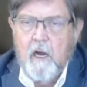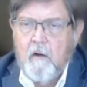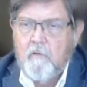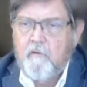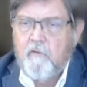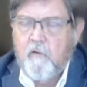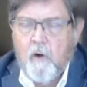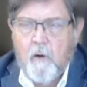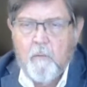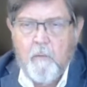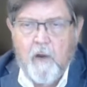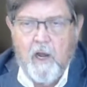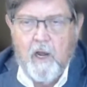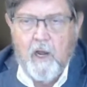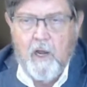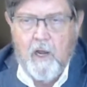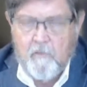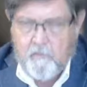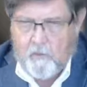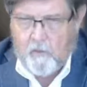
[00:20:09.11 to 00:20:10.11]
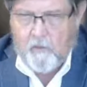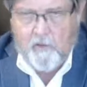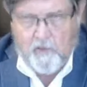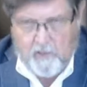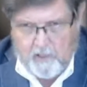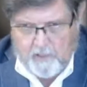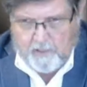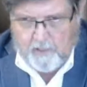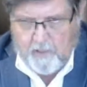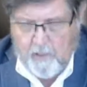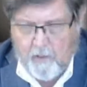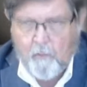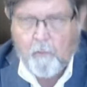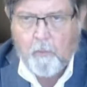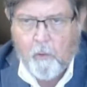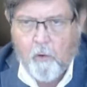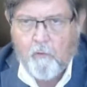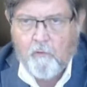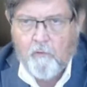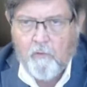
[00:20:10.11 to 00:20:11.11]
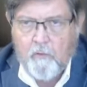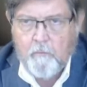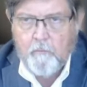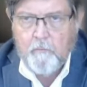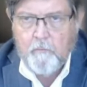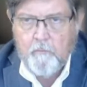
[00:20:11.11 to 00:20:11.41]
from ever telling another person.